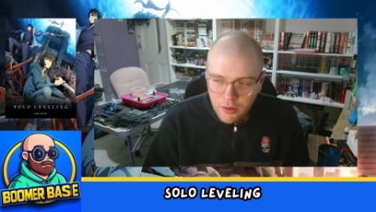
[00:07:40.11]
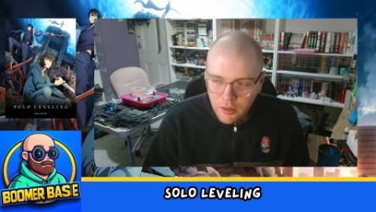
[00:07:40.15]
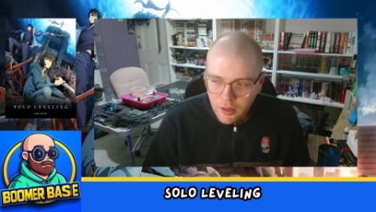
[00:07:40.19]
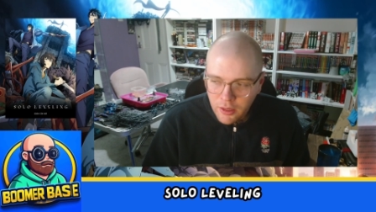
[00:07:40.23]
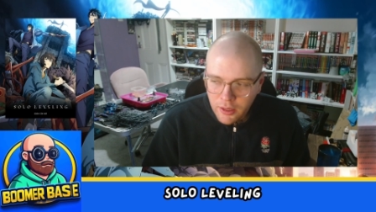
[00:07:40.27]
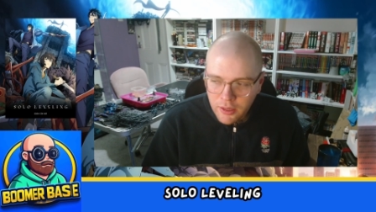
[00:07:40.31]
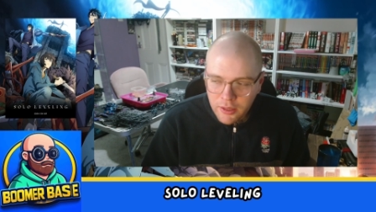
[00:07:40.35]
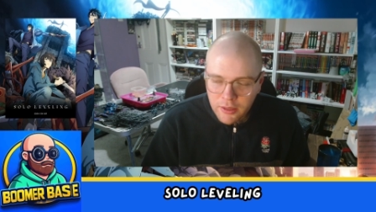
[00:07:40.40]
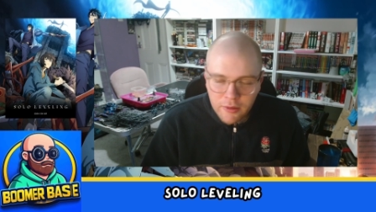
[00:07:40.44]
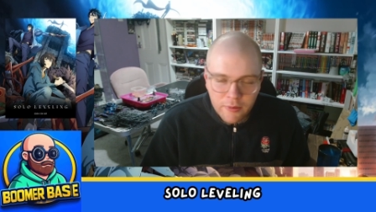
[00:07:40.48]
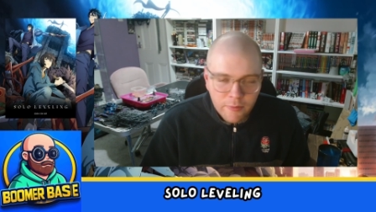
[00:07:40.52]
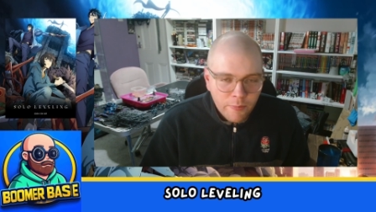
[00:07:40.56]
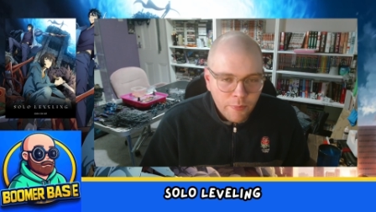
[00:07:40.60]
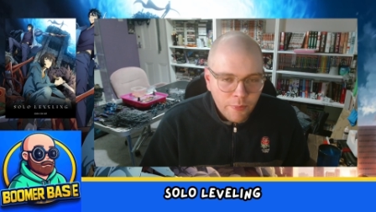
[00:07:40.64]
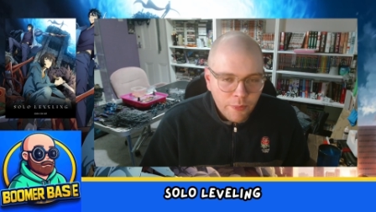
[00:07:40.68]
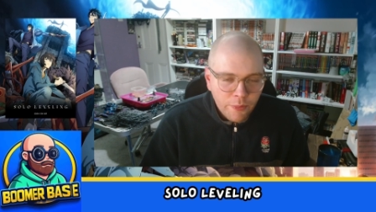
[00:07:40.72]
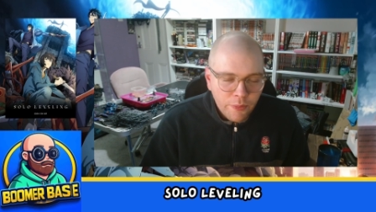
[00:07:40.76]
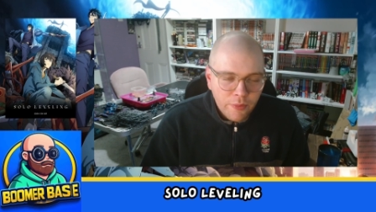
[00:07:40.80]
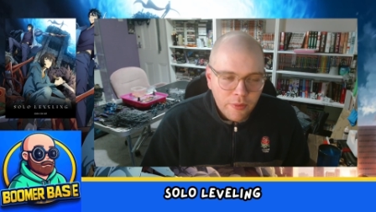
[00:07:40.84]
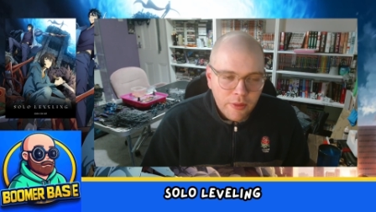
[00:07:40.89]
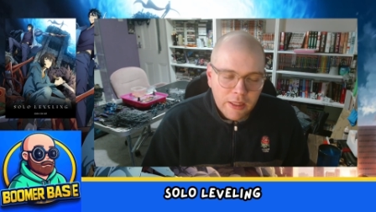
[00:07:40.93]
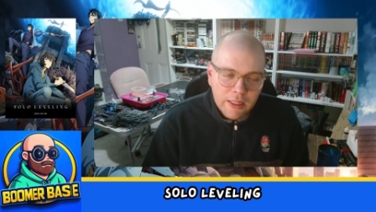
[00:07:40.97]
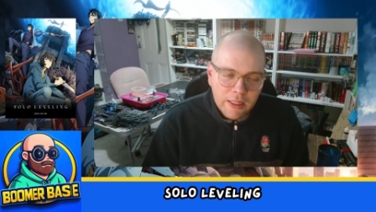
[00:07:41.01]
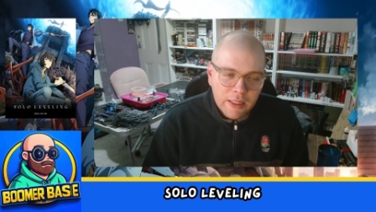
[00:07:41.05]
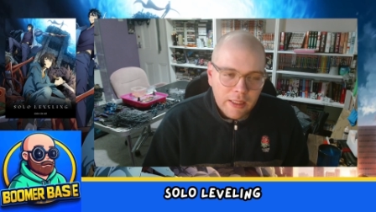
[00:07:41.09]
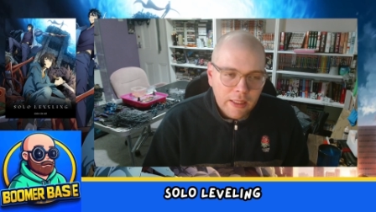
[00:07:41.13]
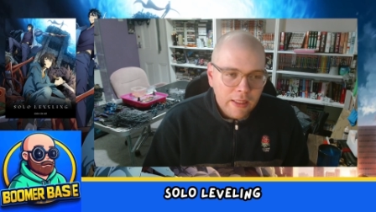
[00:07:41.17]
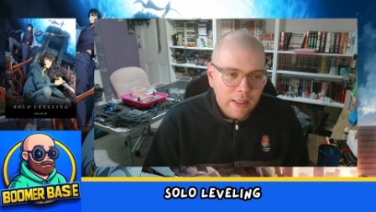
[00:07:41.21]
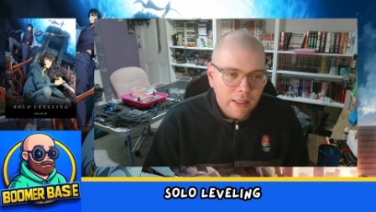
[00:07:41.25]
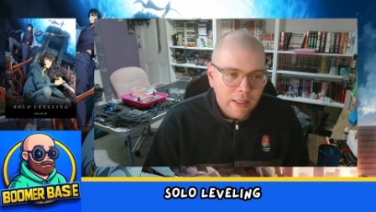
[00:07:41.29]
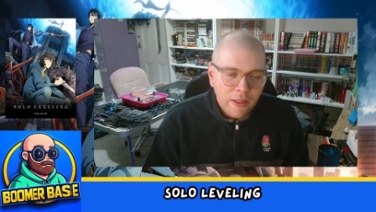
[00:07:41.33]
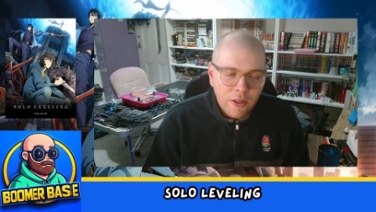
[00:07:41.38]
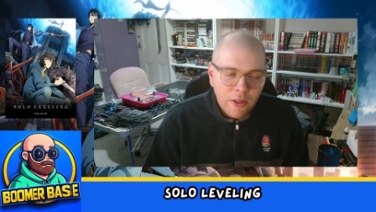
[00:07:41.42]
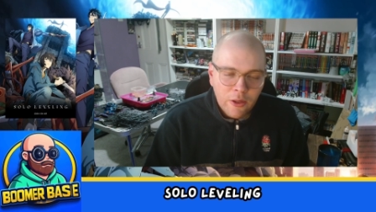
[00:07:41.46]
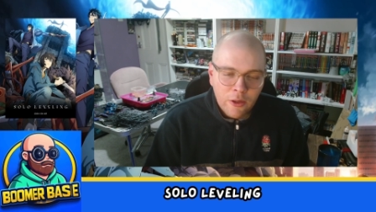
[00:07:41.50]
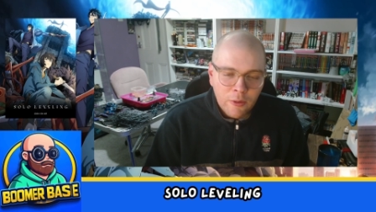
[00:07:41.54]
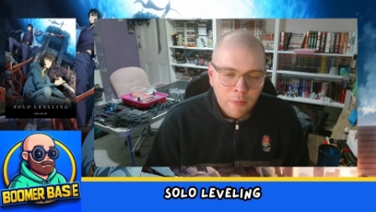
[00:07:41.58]
Like,
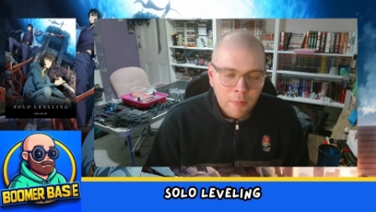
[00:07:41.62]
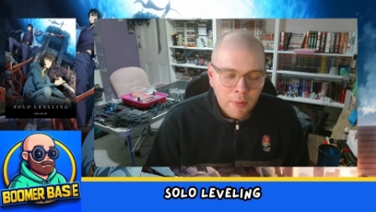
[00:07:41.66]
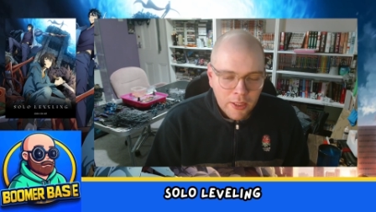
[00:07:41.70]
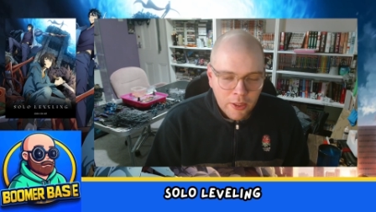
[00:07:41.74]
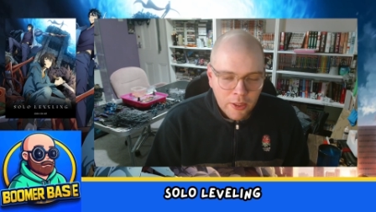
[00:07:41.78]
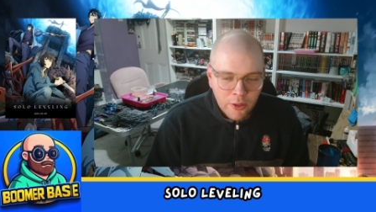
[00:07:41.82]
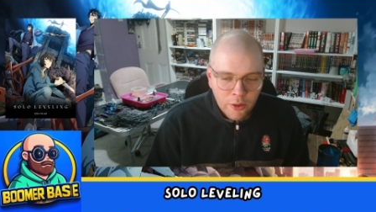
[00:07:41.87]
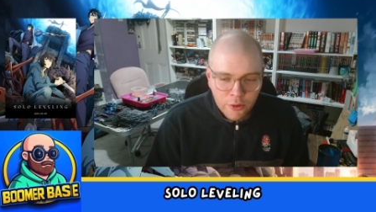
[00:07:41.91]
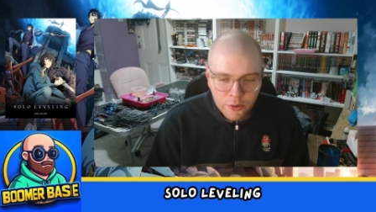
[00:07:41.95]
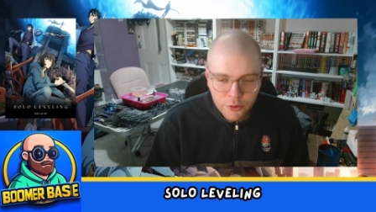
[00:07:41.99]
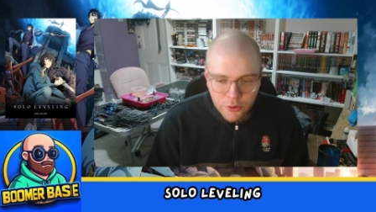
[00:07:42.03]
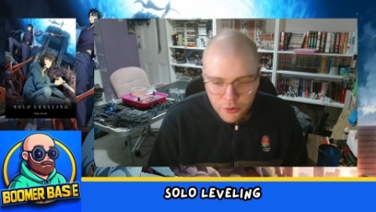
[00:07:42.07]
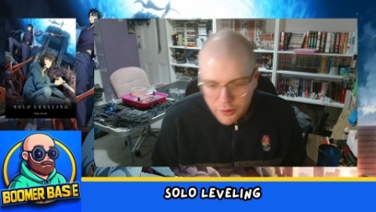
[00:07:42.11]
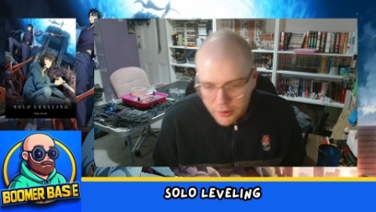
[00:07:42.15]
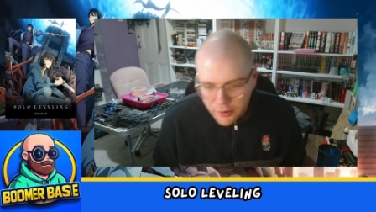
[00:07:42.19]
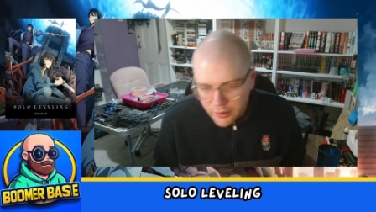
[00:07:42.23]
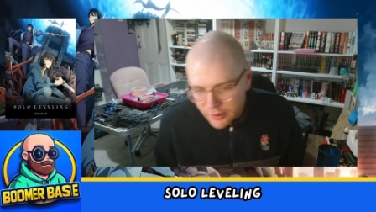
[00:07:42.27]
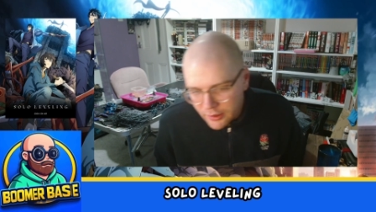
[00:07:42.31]
oh my gosh.